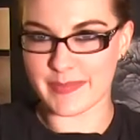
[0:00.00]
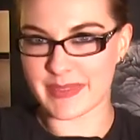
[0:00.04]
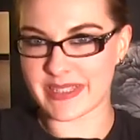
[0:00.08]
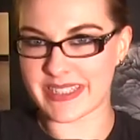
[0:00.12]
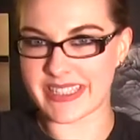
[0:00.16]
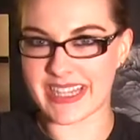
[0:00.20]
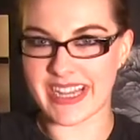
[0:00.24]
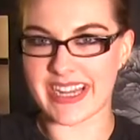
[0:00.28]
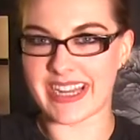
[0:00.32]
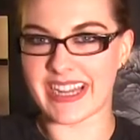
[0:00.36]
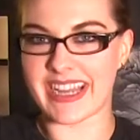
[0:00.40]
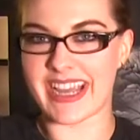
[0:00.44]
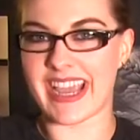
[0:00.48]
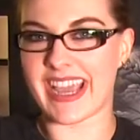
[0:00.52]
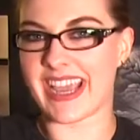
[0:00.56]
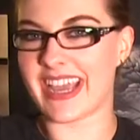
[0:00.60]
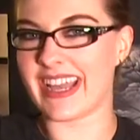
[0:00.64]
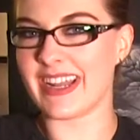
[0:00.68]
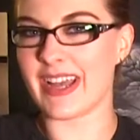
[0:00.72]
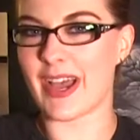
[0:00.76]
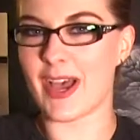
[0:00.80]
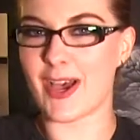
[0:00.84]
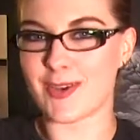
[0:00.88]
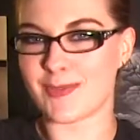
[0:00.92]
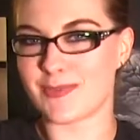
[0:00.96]
Potato
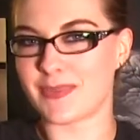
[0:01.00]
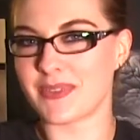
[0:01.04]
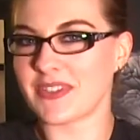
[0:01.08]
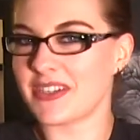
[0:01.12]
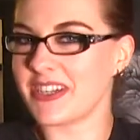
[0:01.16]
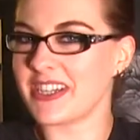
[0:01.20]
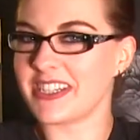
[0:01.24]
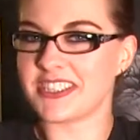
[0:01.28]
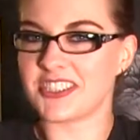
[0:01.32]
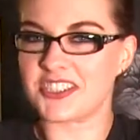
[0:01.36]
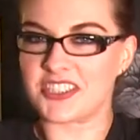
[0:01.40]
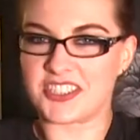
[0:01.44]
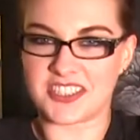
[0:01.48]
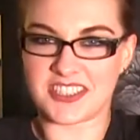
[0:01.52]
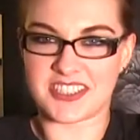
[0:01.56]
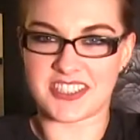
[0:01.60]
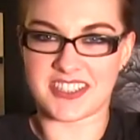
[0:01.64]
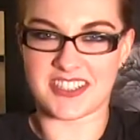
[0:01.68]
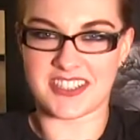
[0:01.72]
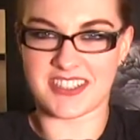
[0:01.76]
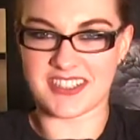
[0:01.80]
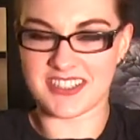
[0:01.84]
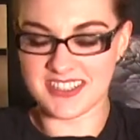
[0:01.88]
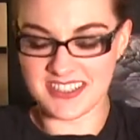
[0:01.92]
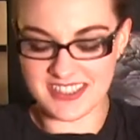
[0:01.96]
Head Operation
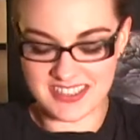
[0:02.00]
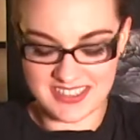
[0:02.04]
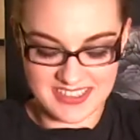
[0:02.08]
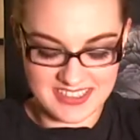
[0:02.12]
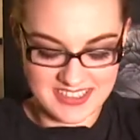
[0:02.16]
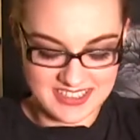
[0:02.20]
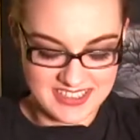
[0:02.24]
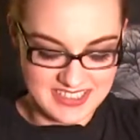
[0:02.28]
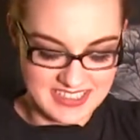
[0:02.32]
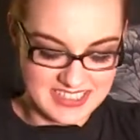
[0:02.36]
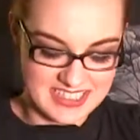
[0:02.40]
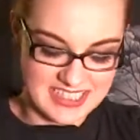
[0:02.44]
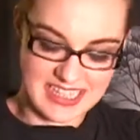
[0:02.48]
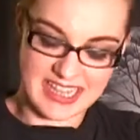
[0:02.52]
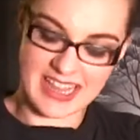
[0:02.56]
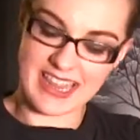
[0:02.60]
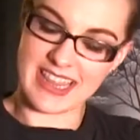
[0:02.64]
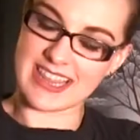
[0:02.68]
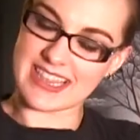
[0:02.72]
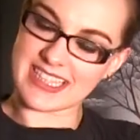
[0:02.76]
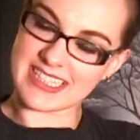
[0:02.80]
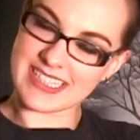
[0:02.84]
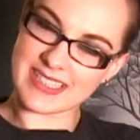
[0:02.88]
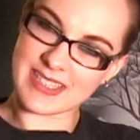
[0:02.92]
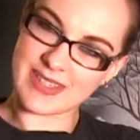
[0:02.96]
Doll,
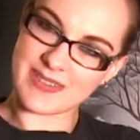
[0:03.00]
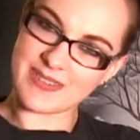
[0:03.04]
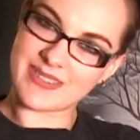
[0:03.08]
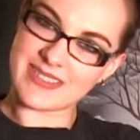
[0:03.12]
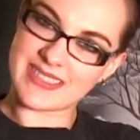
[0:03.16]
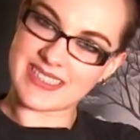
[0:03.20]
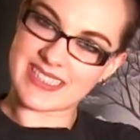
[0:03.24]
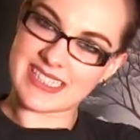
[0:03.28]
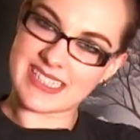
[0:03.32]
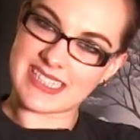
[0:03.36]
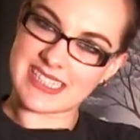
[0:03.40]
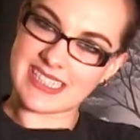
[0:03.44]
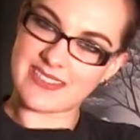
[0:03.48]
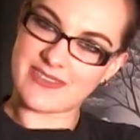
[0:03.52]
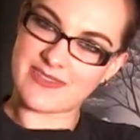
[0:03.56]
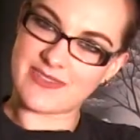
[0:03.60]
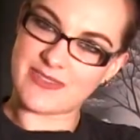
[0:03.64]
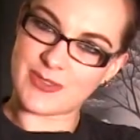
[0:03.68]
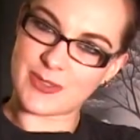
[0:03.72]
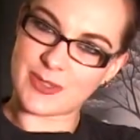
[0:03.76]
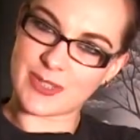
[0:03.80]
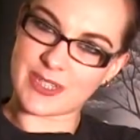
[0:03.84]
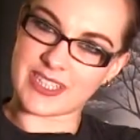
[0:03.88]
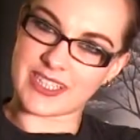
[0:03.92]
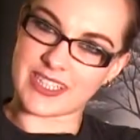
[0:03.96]
this holds it in
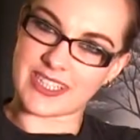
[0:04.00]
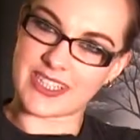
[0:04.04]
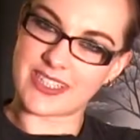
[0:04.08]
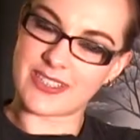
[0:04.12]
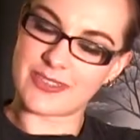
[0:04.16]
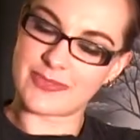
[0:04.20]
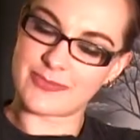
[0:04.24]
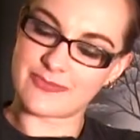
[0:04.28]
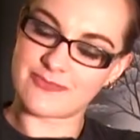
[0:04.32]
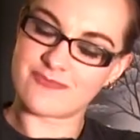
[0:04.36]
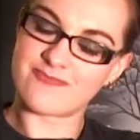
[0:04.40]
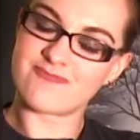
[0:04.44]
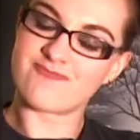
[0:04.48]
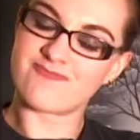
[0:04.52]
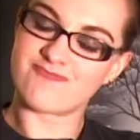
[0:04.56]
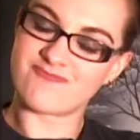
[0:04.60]
for you.